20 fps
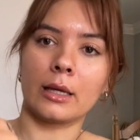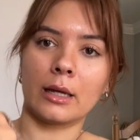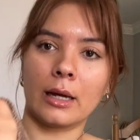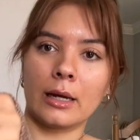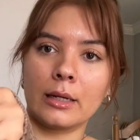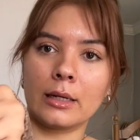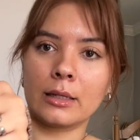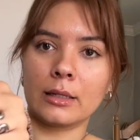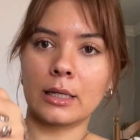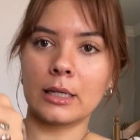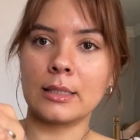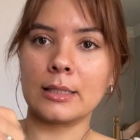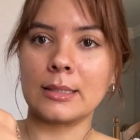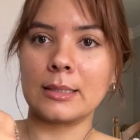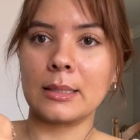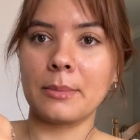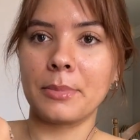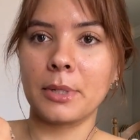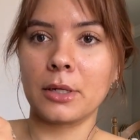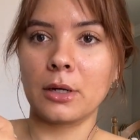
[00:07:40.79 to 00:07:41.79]
I can
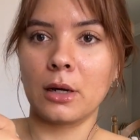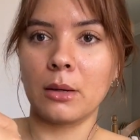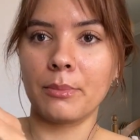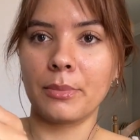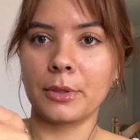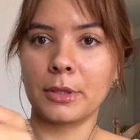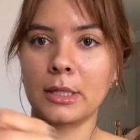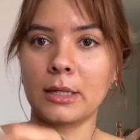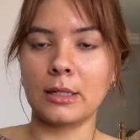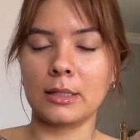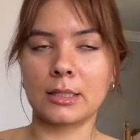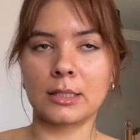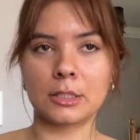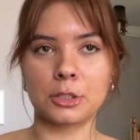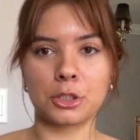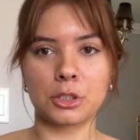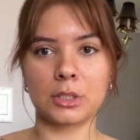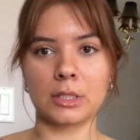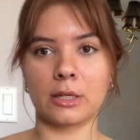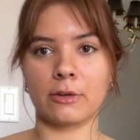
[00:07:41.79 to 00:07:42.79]
zip it up, but then it's
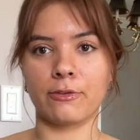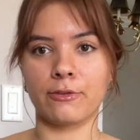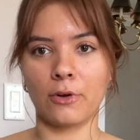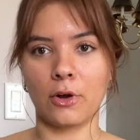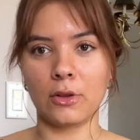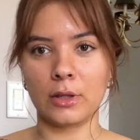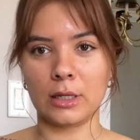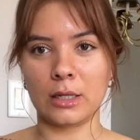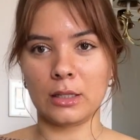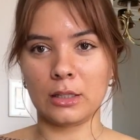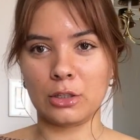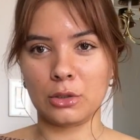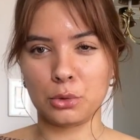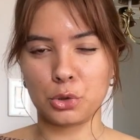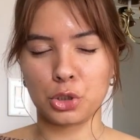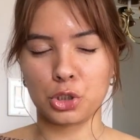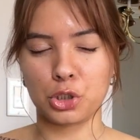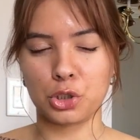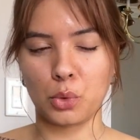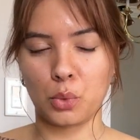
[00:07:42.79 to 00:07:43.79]
just like falling a little
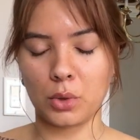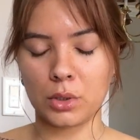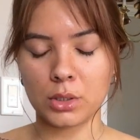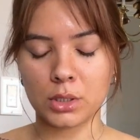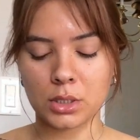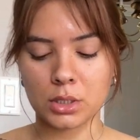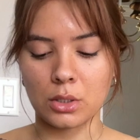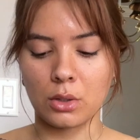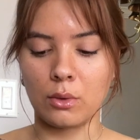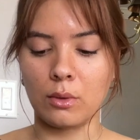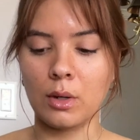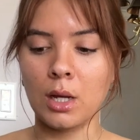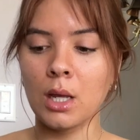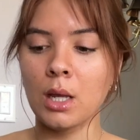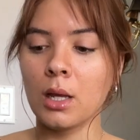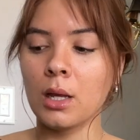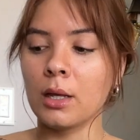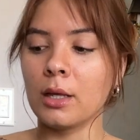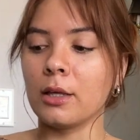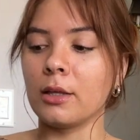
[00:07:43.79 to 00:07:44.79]
short. So
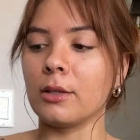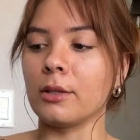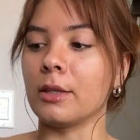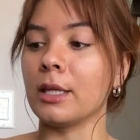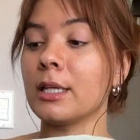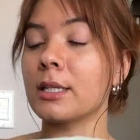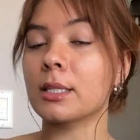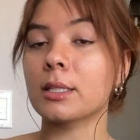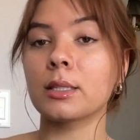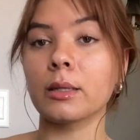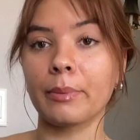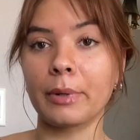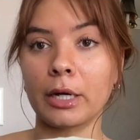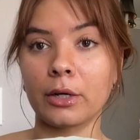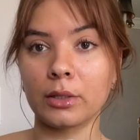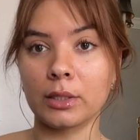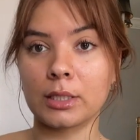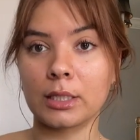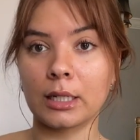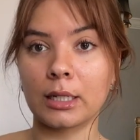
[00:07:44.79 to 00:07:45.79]
this,
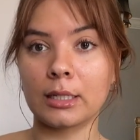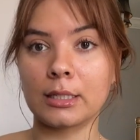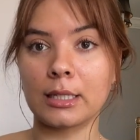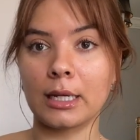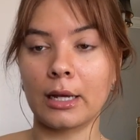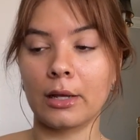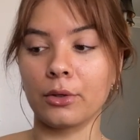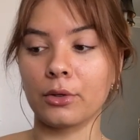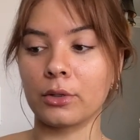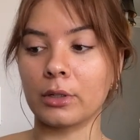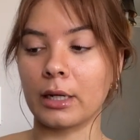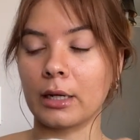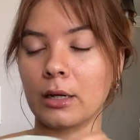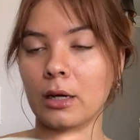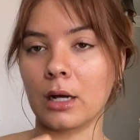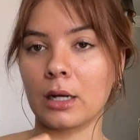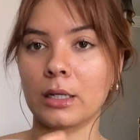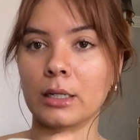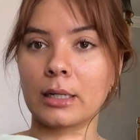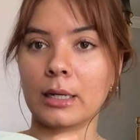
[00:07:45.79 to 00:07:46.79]
apparently to get it tailored, I
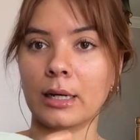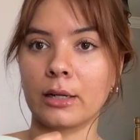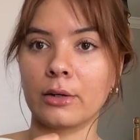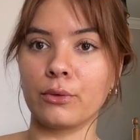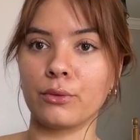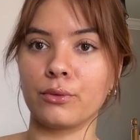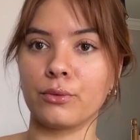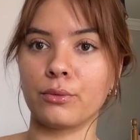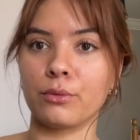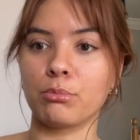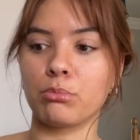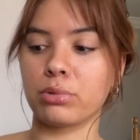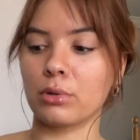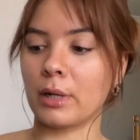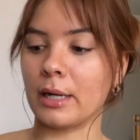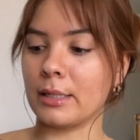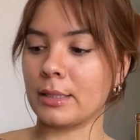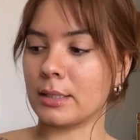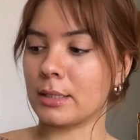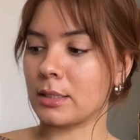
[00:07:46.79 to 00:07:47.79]
got it kind of
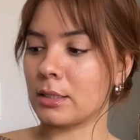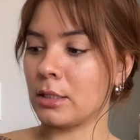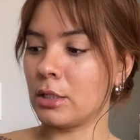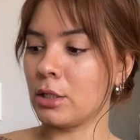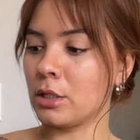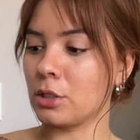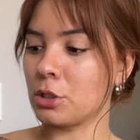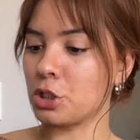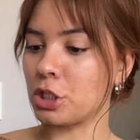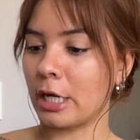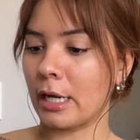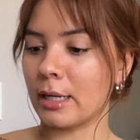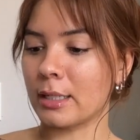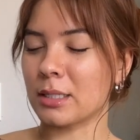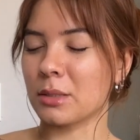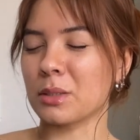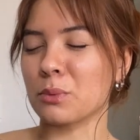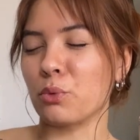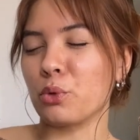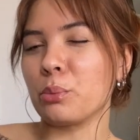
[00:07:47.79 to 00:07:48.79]
price checked.
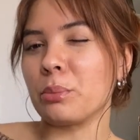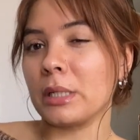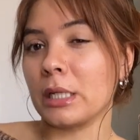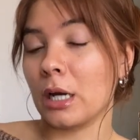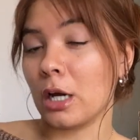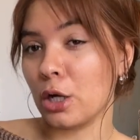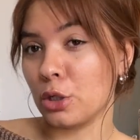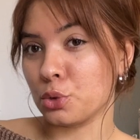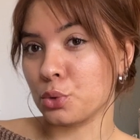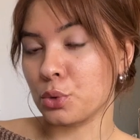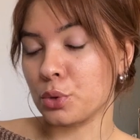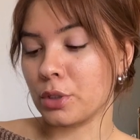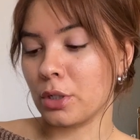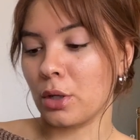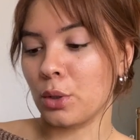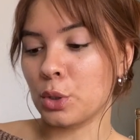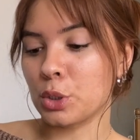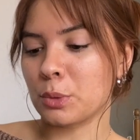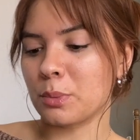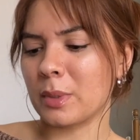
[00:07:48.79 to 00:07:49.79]
It would be
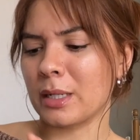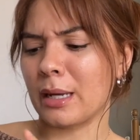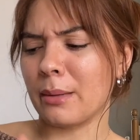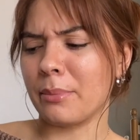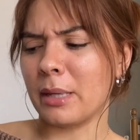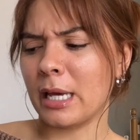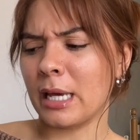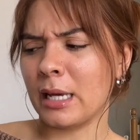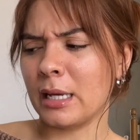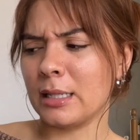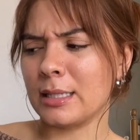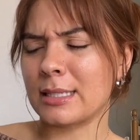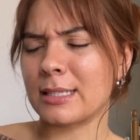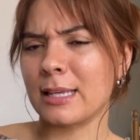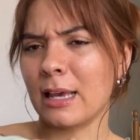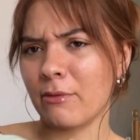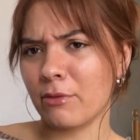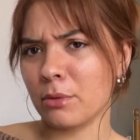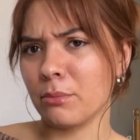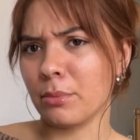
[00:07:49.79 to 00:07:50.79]
$100, but I paid
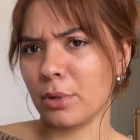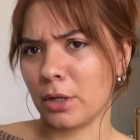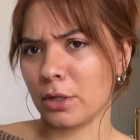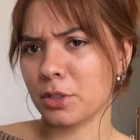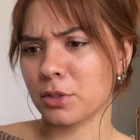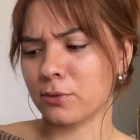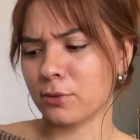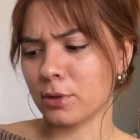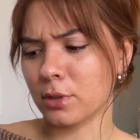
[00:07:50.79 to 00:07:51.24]
$7 for